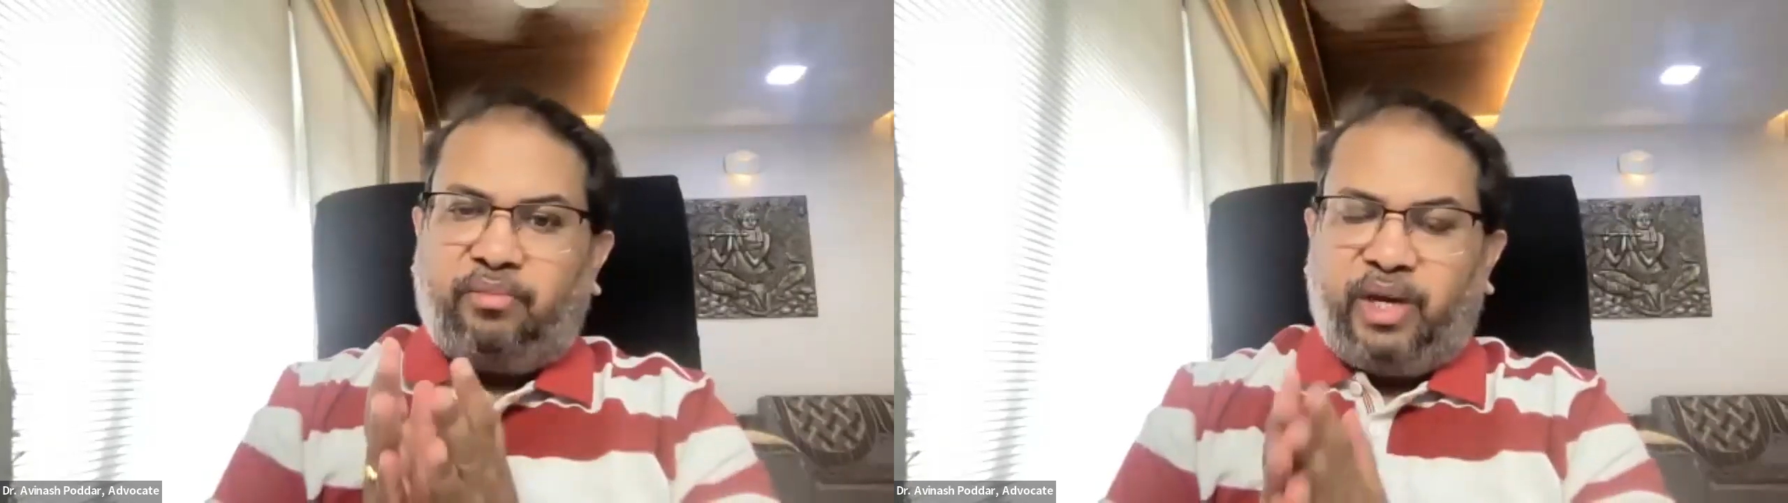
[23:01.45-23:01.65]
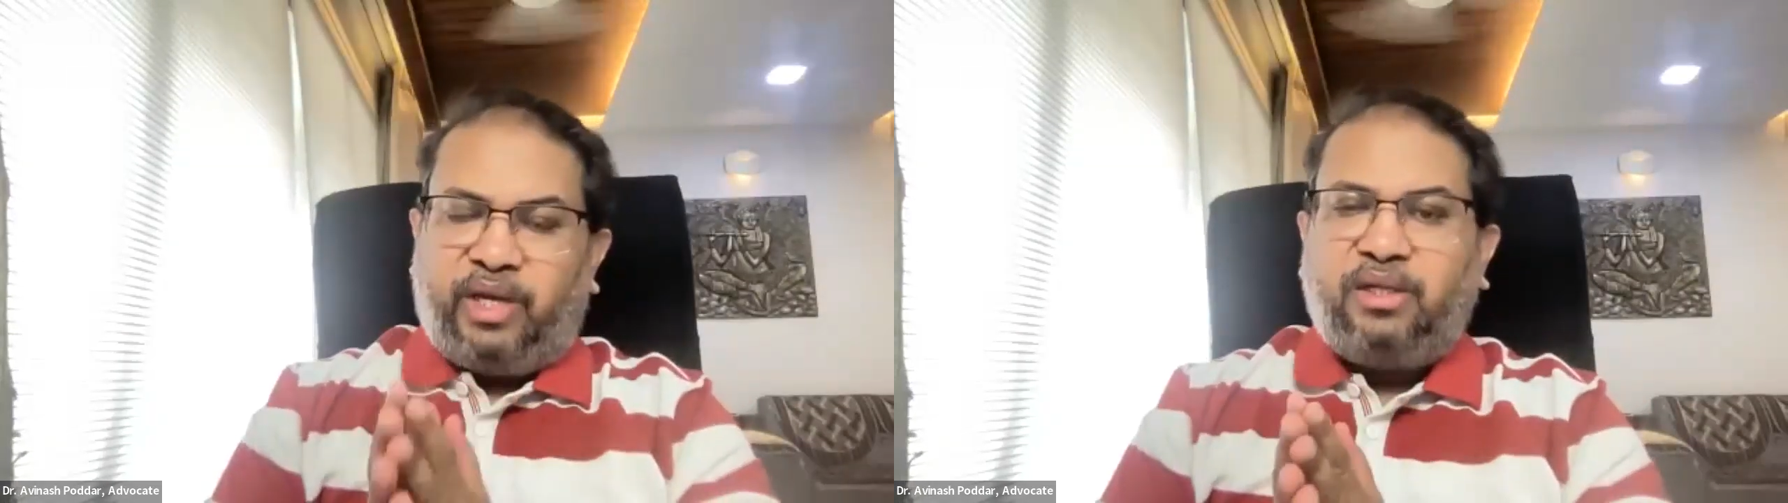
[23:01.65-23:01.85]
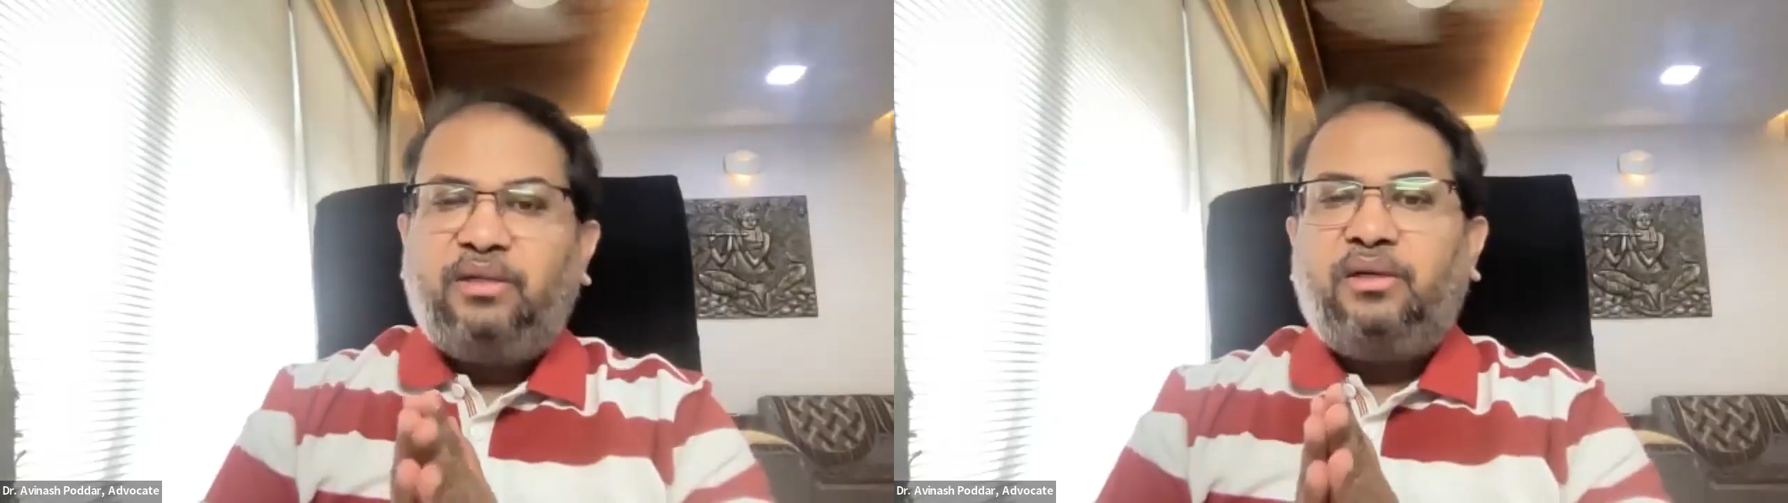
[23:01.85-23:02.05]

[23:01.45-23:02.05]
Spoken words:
manner